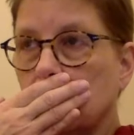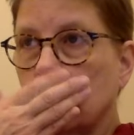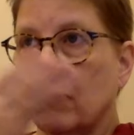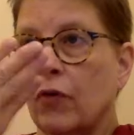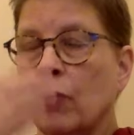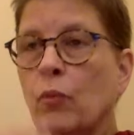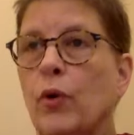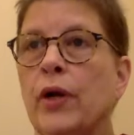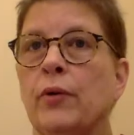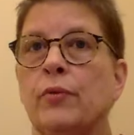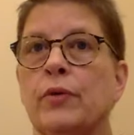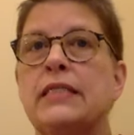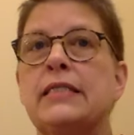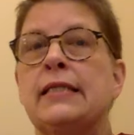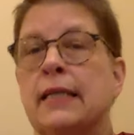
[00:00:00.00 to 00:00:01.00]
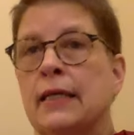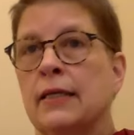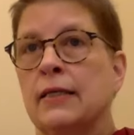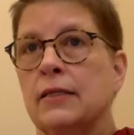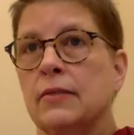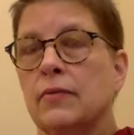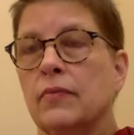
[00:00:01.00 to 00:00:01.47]
from where we
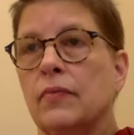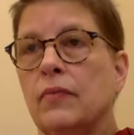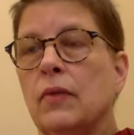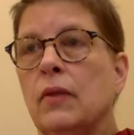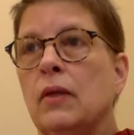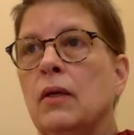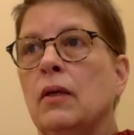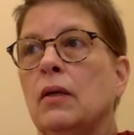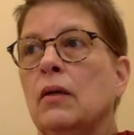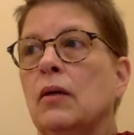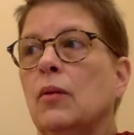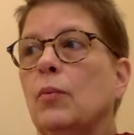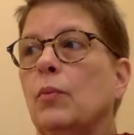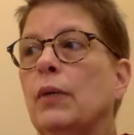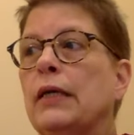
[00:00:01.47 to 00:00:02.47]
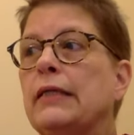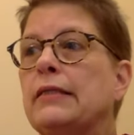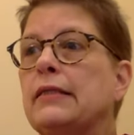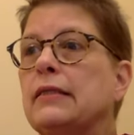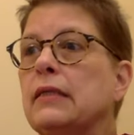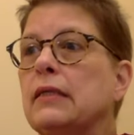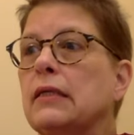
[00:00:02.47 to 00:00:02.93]
stand but
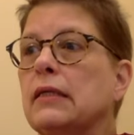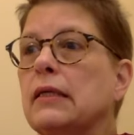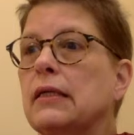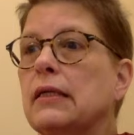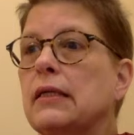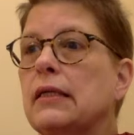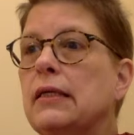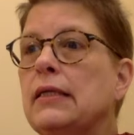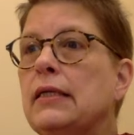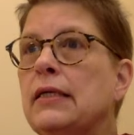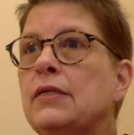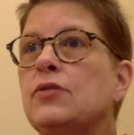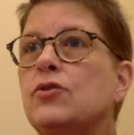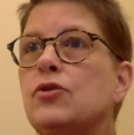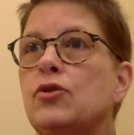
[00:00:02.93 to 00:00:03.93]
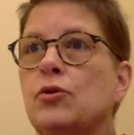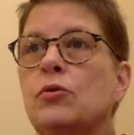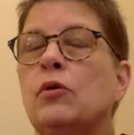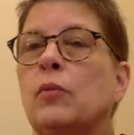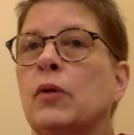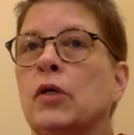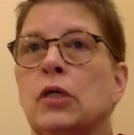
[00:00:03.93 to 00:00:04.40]
it is
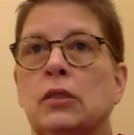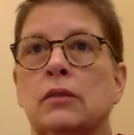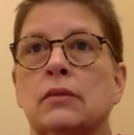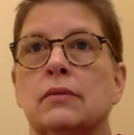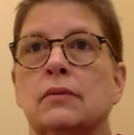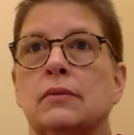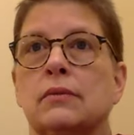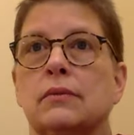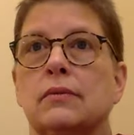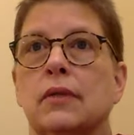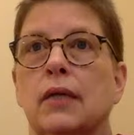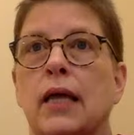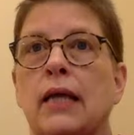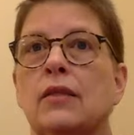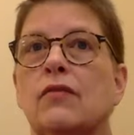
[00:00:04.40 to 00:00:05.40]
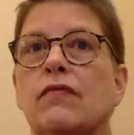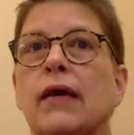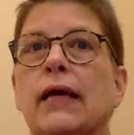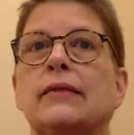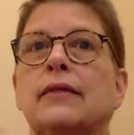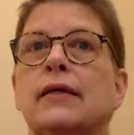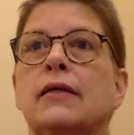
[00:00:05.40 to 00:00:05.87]
doable. And
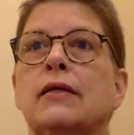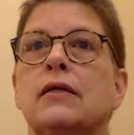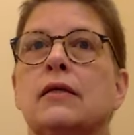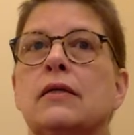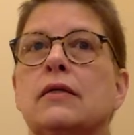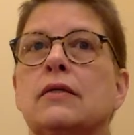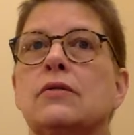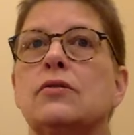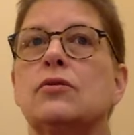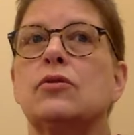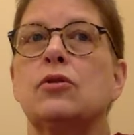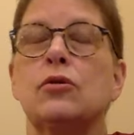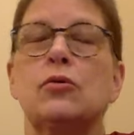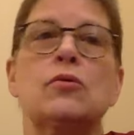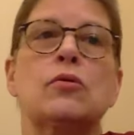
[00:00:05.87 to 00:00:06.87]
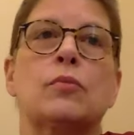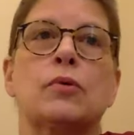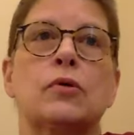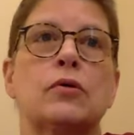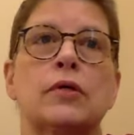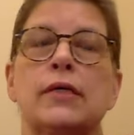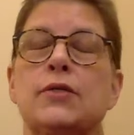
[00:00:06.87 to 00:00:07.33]
the fact that it is
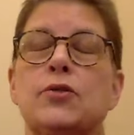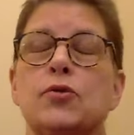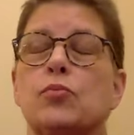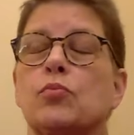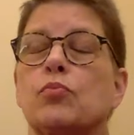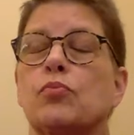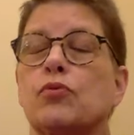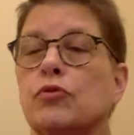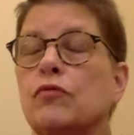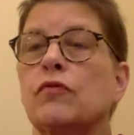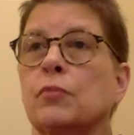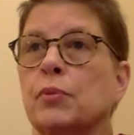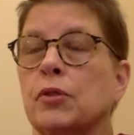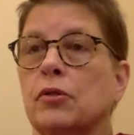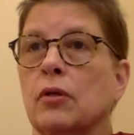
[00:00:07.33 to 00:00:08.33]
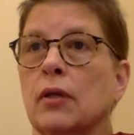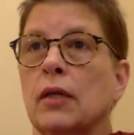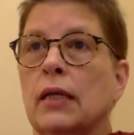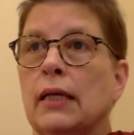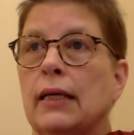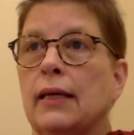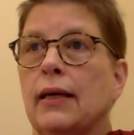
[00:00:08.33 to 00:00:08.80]
doable is
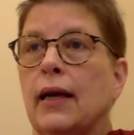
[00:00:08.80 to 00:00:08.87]
provable,